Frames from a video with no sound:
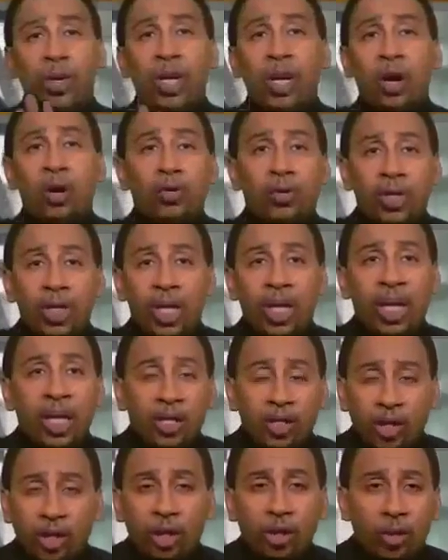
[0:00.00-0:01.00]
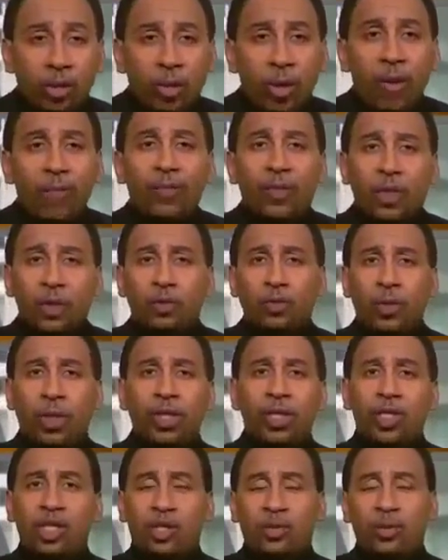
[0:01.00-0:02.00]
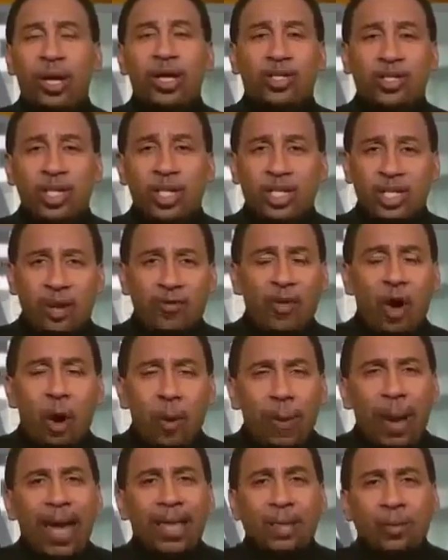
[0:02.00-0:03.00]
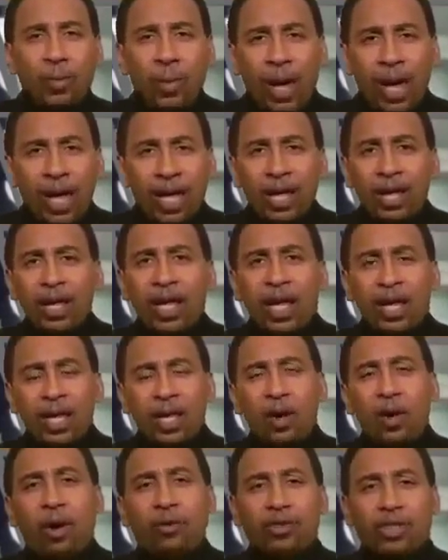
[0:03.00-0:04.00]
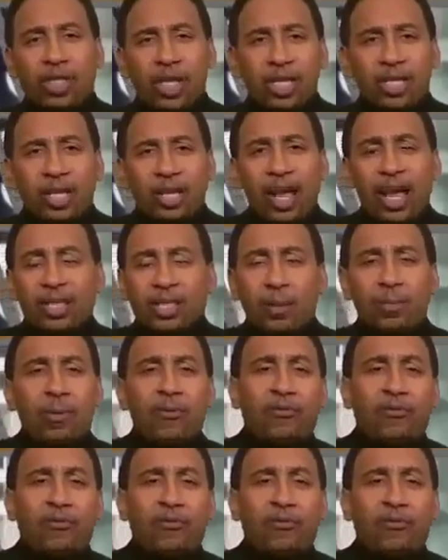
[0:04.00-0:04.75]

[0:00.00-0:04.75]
we don't need you to really stress yourself. Oh, by the way, in the offseason last year